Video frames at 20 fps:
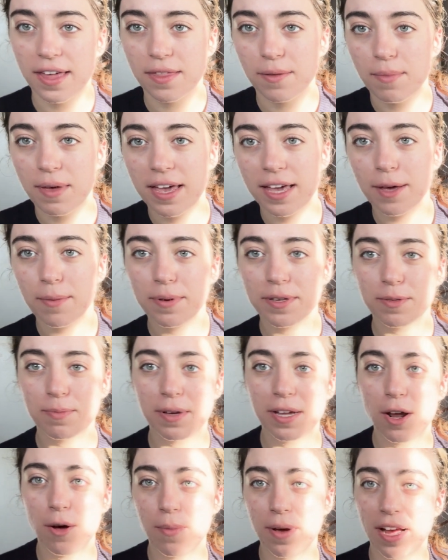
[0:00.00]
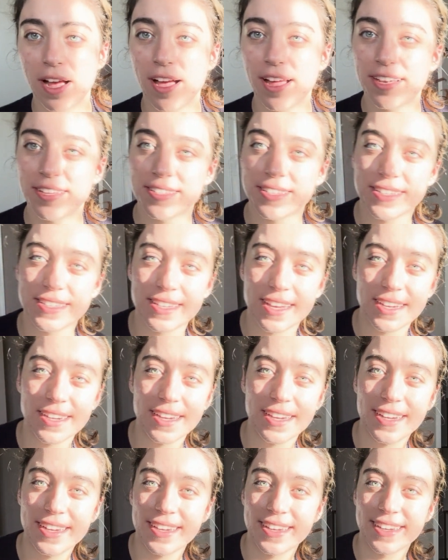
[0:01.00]
the makeup has been, oh my God, is the sun
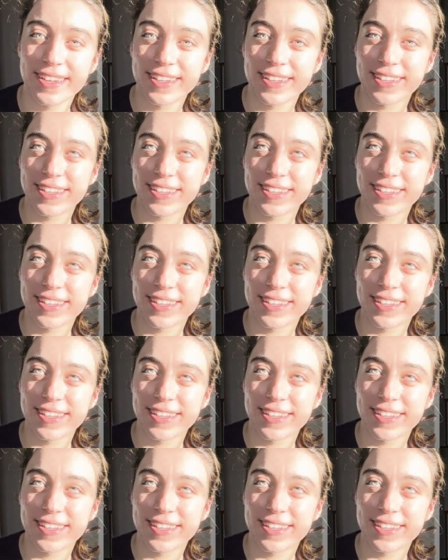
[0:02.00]
going to...